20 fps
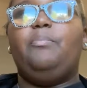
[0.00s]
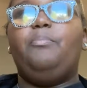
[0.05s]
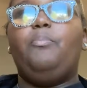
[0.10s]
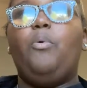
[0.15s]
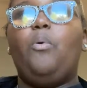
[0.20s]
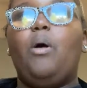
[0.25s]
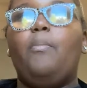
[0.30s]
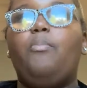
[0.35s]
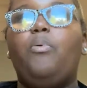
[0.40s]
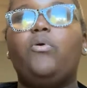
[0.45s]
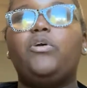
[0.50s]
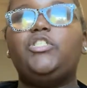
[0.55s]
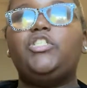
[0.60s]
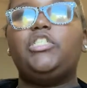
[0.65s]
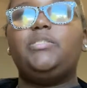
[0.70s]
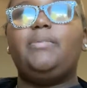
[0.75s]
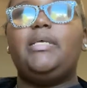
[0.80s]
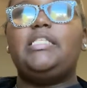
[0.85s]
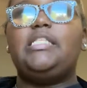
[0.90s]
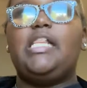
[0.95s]
a portrait
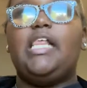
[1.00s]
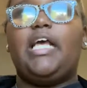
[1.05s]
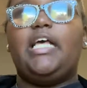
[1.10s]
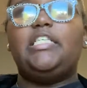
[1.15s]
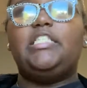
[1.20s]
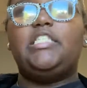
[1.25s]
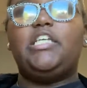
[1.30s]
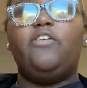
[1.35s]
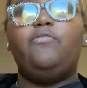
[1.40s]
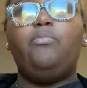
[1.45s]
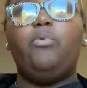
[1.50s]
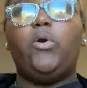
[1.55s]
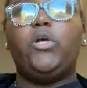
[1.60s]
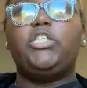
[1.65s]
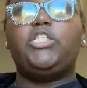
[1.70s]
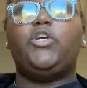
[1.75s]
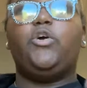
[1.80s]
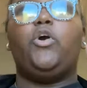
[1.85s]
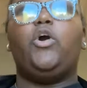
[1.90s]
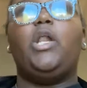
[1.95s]
is basically like a
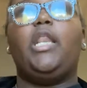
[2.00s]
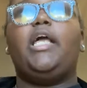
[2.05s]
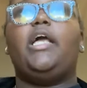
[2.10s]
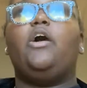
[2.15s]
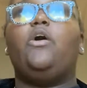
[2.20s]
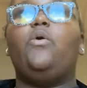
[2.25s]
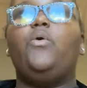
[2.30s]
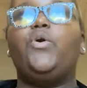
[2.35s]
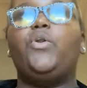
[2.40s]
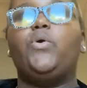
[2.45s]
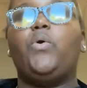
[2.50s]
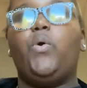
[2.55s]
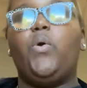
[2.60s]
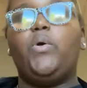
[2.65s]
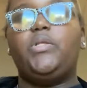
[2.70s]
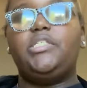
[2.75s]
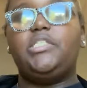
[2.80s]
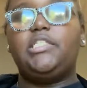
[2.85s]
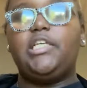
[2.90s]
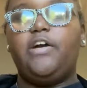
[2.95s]
self-portrait or like a
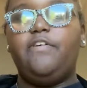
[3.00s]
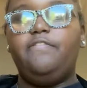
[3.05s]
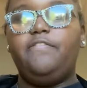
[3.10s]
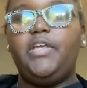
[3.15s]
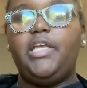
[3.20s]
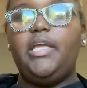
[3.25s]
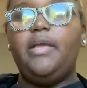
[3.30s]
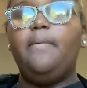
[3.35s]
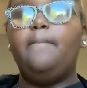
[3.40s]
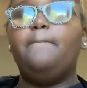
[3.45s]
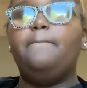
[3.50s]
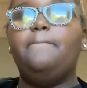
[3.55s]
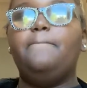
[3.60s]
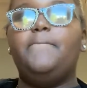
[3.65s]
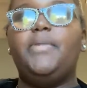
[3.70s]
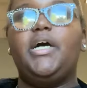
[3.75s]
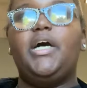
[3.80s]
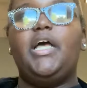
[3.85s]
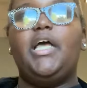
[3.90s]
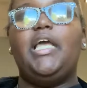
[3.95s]
quote-unquote selfie,
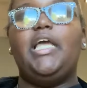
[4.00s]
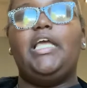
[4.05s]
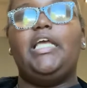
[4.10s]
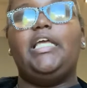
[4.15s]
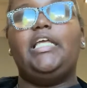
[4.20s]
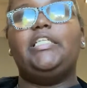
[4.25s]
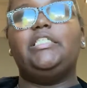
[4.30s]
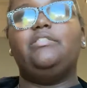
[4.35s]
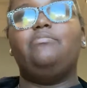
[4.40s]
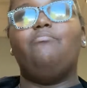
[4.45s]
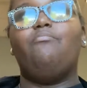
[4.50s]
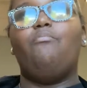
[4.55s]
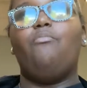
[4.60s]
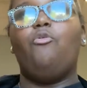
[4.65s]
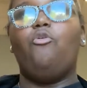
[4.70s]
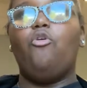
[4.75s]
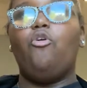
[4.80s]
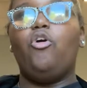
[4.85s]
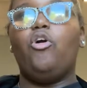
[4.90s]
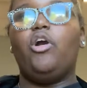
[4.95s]
but it's
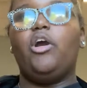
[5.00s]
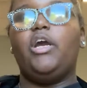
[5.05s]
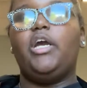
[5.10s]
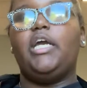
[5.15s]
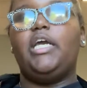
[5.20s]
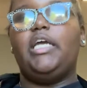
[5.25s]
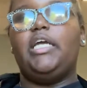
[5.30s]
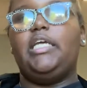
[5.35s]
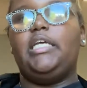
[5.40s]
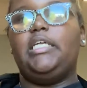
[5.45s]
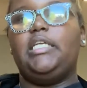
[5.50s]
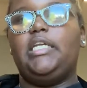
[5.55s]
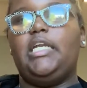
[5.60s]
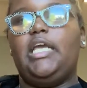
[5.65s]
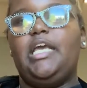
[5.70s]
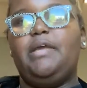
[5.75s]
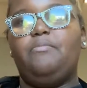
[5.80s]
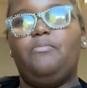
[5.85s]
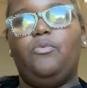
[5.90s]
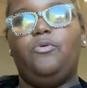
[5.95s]
more in
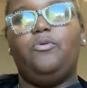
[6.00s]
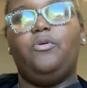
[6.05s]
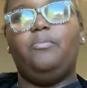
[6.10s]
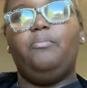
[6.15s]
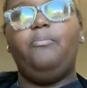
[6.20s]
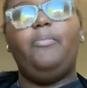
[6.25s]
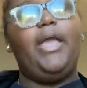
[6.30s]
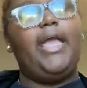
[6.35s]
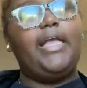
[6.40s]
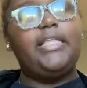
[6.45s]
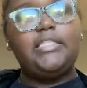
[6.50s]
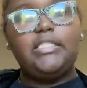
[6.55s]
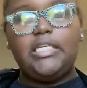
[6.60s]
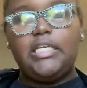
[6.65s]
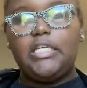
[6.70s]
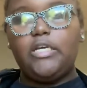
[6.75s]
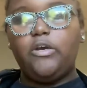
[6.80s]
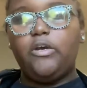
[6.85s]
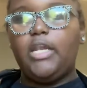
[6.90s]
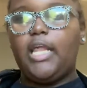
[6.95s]
a more
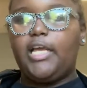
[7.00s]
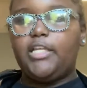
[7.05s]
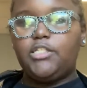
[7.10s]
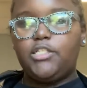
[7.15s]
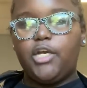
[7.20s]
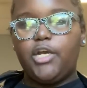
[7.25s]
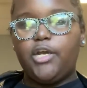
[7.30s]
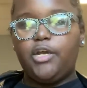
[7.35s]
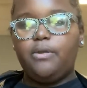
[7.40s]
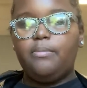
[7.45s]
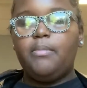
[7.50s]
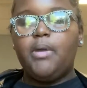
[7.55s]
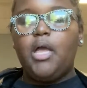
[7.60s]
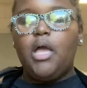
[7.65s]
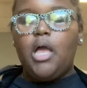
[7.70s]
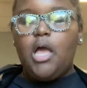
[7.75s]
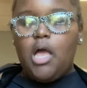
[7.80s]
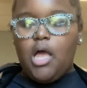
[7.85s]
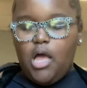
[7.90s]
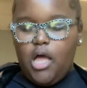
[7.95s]
painting or like term.
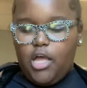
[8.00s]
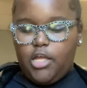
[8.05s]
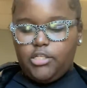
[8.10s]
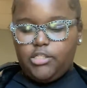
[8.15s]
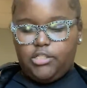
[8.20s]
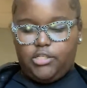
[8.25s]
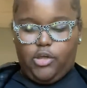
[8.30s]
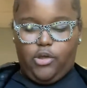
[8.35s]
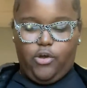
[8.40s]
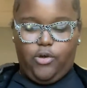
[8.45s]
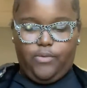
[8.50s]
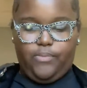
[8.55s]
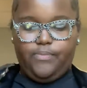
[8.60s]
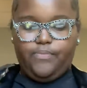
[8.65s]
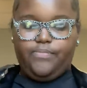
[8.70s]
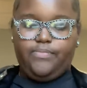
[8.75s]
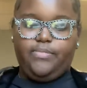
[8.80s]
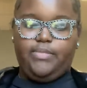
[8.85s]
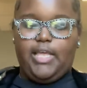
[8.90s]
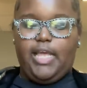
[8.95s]
So
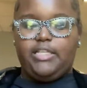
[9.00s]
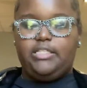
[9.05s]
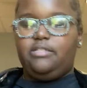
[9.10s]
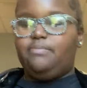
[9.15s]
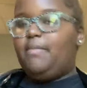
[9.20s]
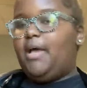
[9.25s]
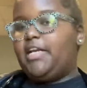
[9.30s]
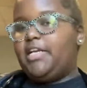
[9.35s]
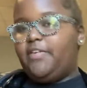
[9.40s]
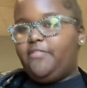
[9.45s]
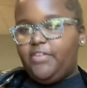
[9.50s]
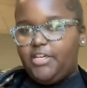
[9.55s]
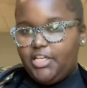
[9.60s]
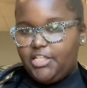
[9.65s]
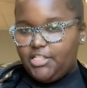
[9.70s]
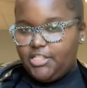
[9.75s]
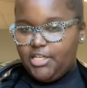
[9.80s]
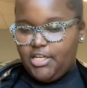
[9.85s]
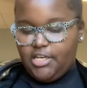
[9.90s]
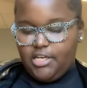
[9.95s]
that's my
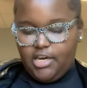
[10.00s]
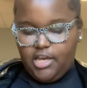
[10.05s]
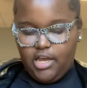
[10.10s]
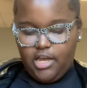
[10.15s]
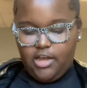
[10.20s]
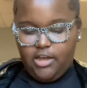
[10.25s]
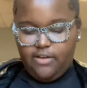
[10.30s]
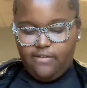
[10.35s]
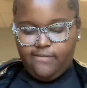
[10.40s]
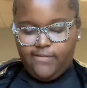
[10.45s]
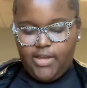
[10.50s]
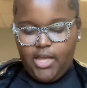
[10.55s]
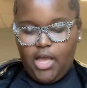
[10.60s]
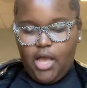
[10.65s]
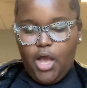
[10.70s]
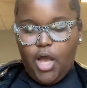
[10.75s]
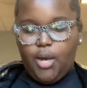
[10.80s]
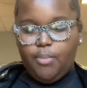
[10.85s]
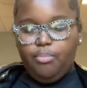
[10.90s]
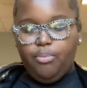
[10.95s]
definition of
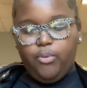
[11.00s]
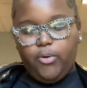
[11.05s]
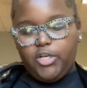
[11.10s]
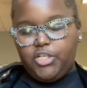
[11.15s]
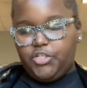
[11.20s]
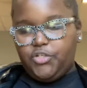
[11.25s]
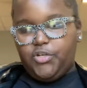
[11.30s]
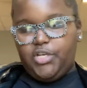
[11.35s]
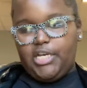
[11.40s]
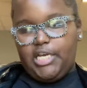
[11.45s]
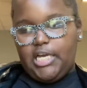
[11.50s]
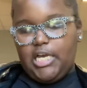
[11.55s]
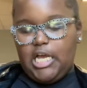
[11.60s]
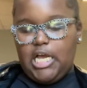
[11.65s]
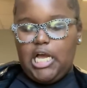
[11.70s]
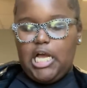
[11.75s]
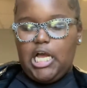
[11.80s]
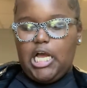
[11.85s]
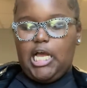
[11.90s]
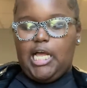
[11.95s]
portrait.
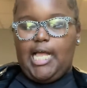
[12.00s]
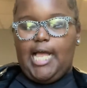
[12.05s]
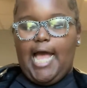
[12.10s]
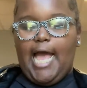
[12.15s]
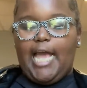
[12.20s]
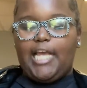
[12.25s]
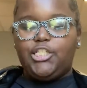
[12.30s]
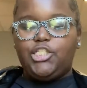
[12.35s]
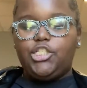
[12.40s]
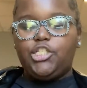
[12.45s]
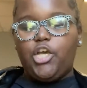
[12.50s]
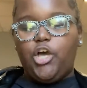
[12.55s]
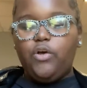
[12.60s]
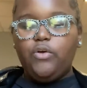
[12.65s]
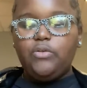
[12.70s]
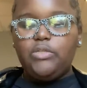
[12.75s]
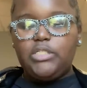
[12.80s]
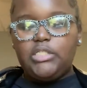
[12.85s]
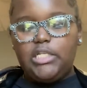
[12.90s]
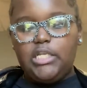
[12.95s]
I
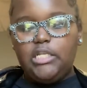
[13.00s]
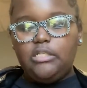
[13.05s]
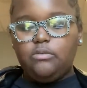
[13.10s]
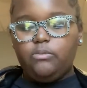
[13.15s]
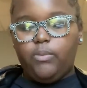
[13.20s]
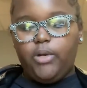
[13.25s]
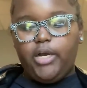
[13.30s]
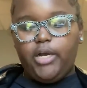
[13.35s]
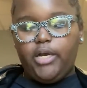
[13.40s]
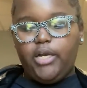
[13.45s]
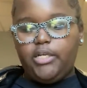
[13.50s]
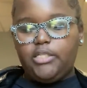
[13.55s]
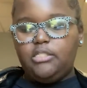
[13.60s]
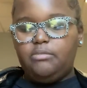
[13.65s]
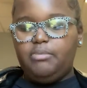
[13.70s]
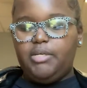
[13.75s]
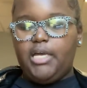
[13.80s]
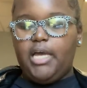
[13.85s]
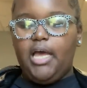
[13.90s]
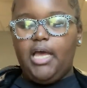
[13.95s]
chose these words
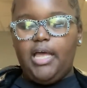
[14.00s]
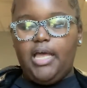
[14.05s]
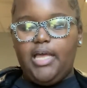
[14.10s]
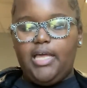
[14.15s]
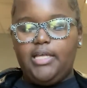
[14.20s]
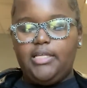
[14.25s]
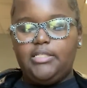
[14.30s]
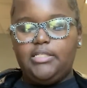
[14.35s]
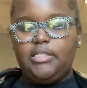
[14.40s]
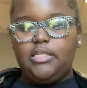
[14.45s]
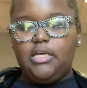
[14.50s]
because